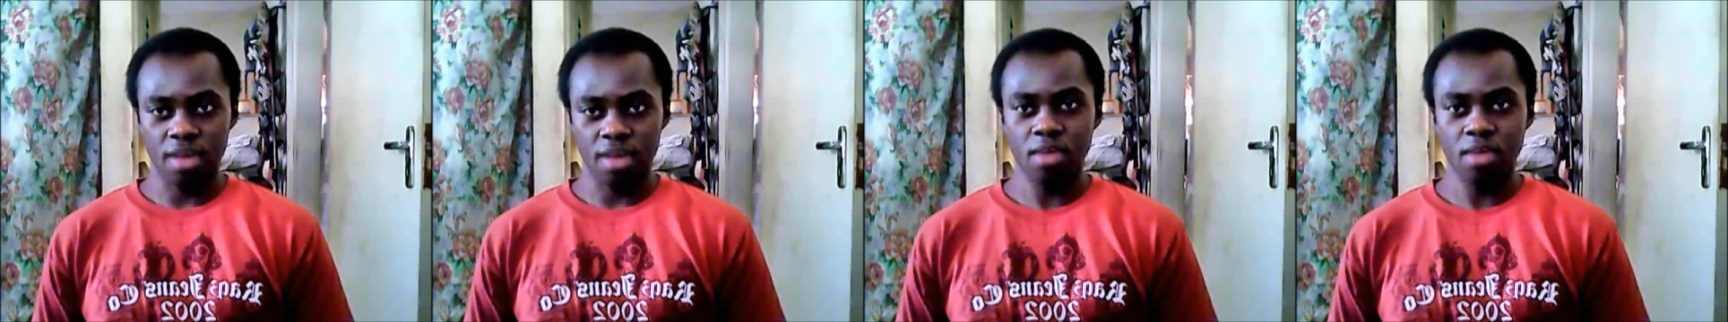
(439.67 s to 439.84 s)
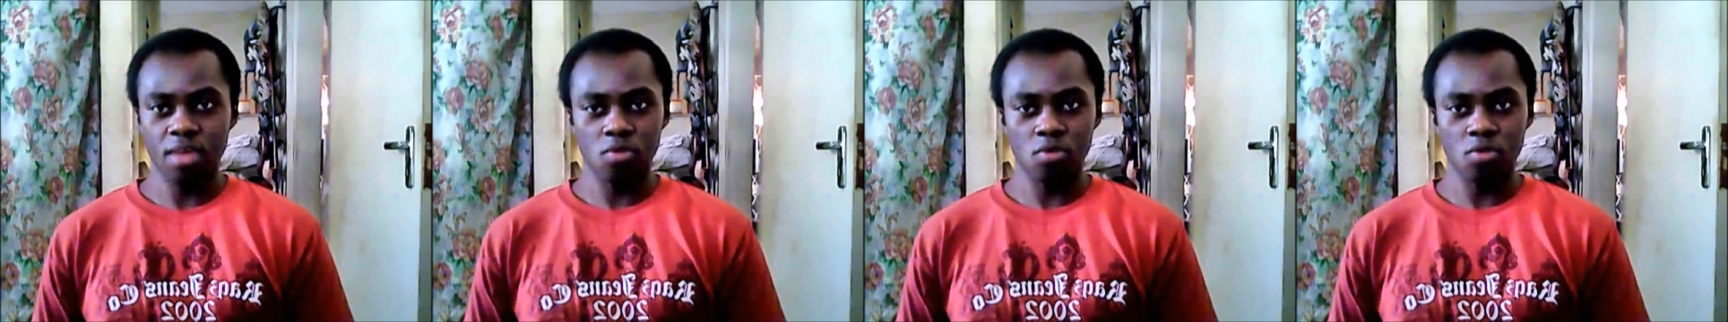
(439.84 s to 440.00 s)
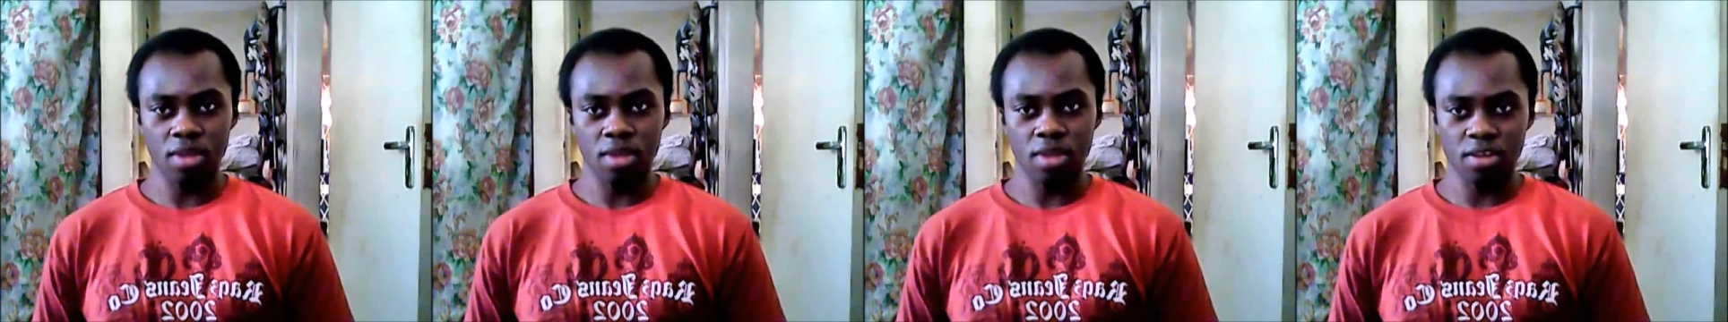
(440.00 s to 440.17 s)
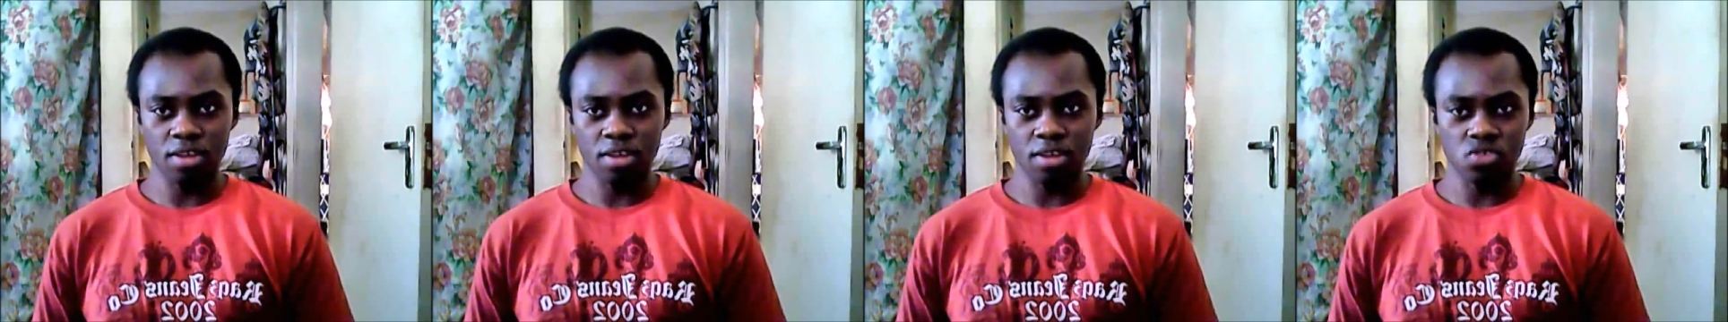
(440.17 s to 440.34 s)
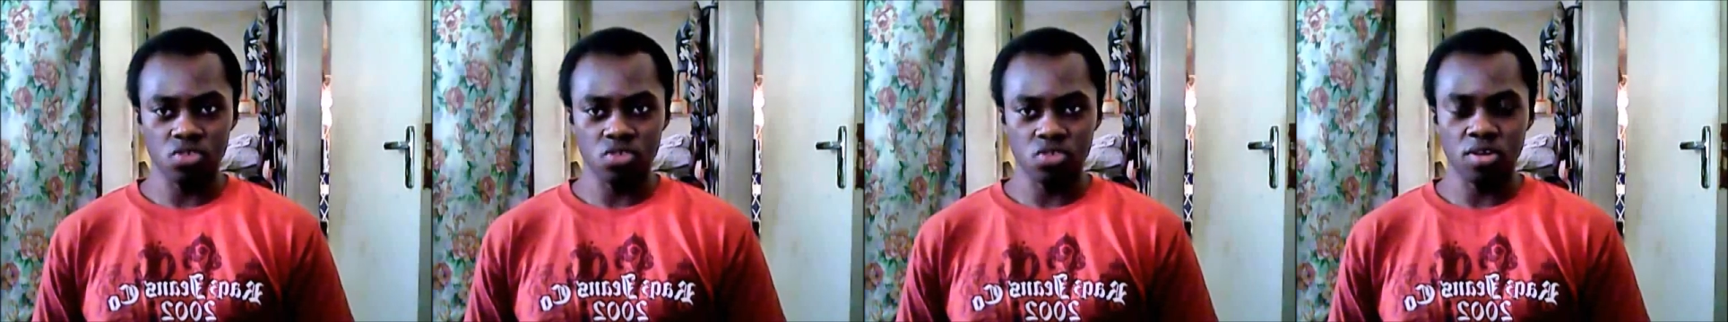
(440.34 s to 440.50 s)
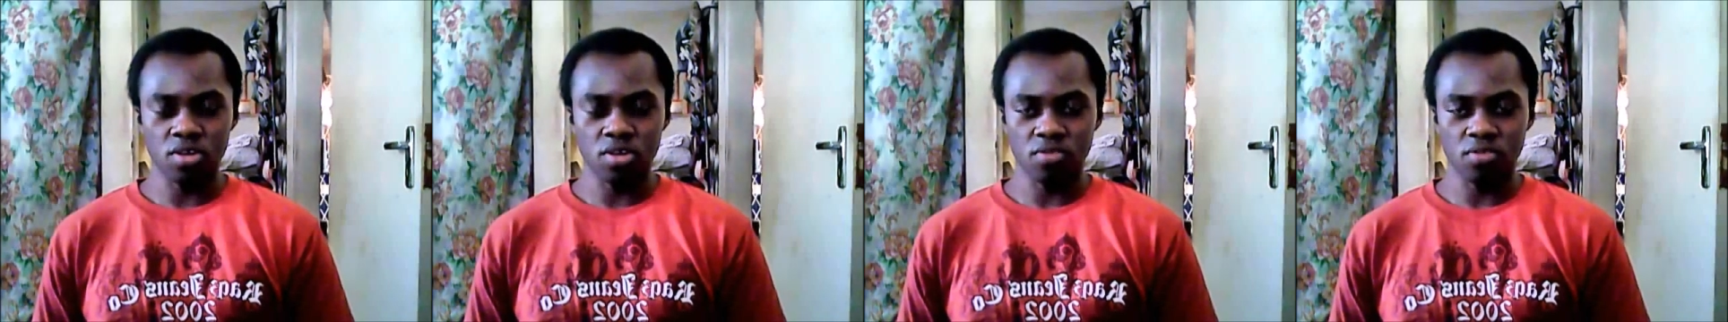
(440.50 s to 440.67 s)
I know that they're
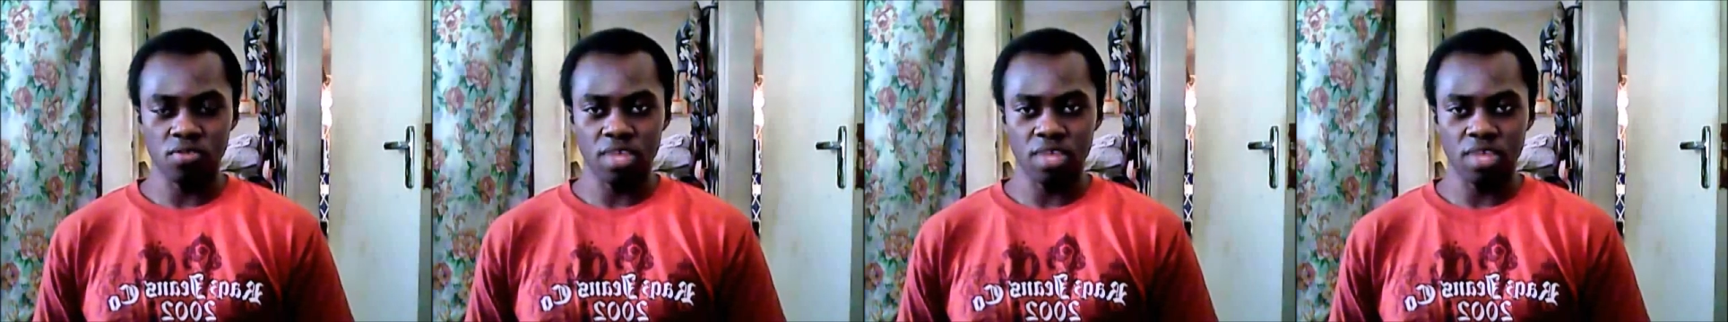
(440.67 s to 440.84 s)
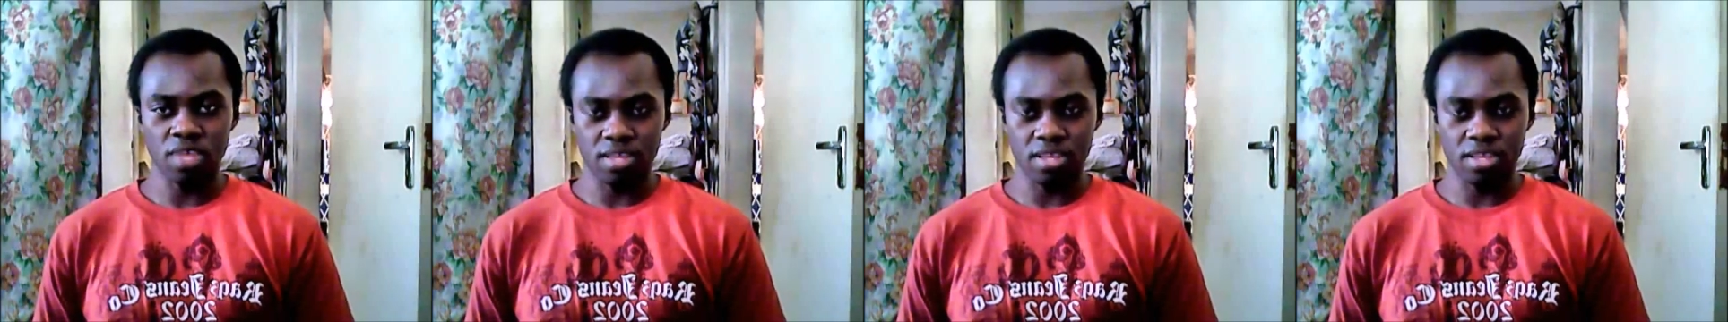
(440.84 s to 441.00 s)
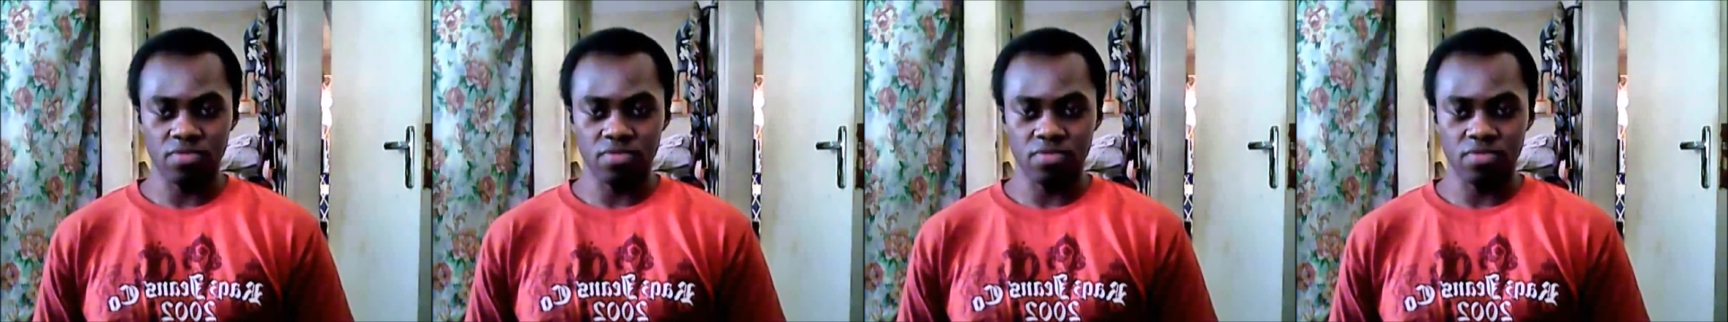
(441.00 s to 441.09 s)
strong enough that it's